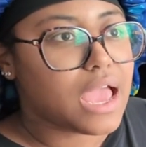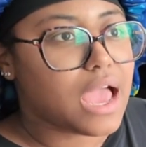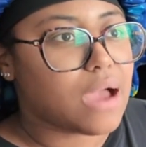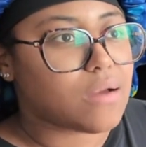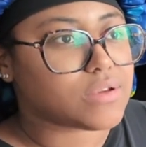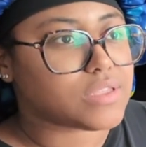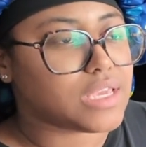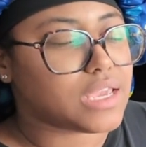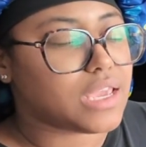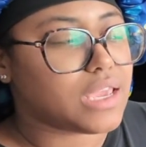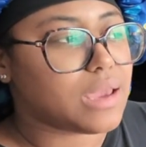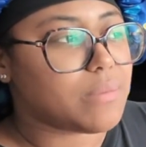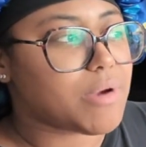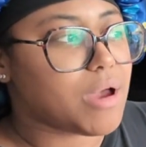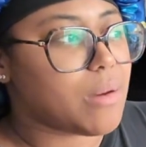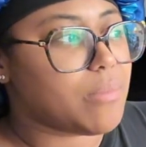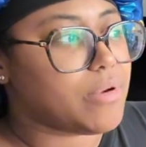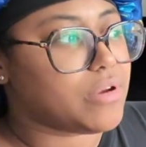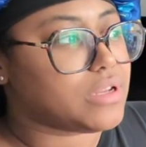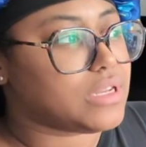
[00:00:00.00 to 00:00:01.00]
I was thinking
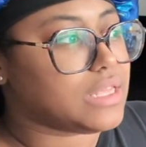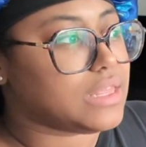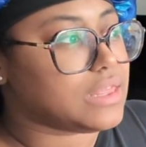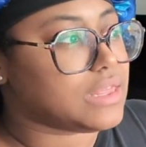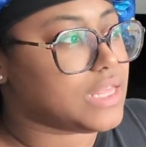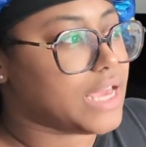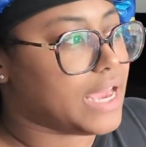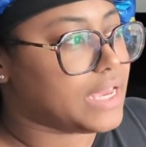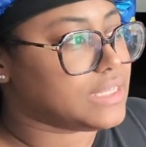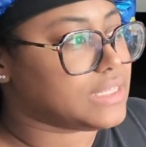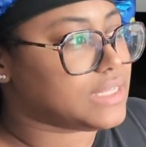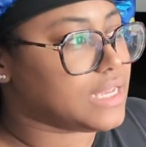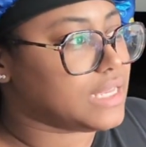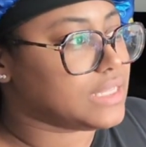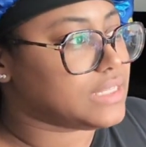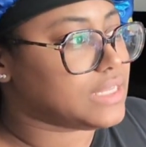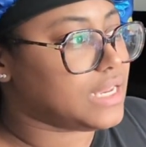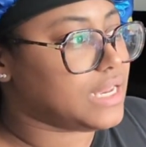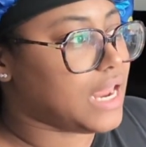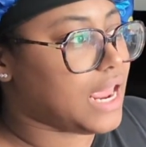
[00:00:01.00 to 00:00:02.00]
about building that
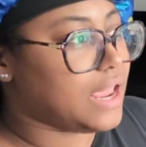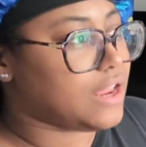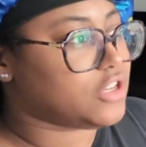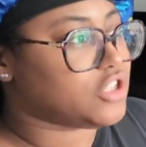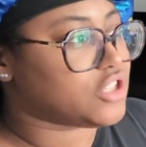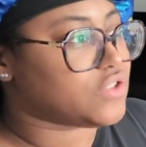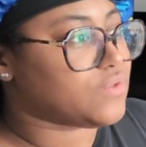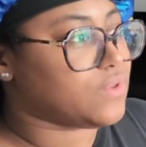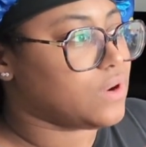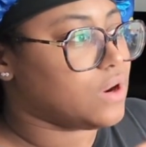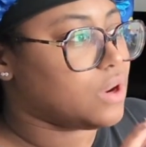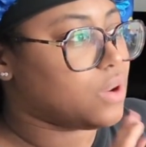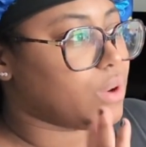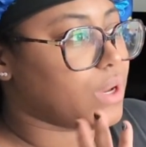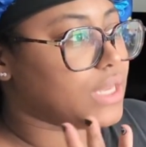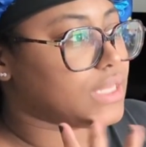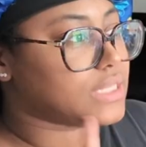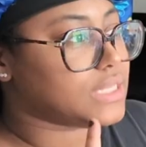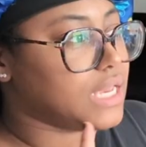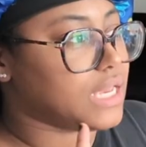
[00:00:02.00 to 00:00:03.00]
set today just for a
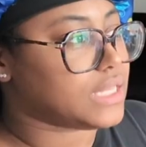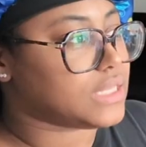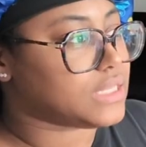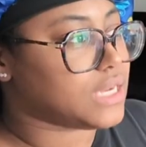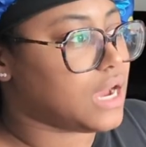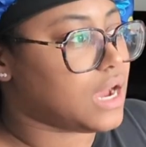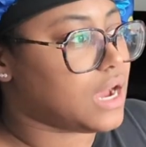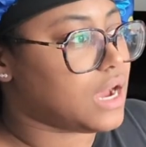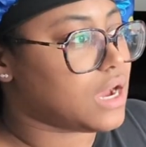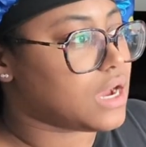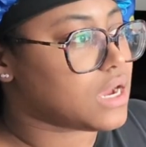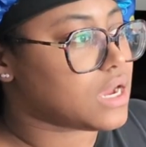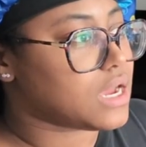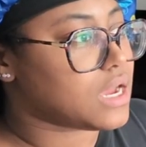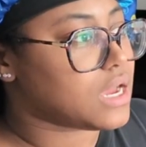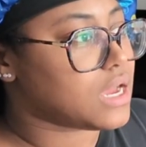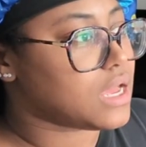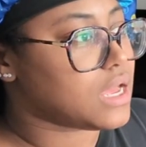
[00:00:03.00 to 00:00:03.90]
quick TikTok,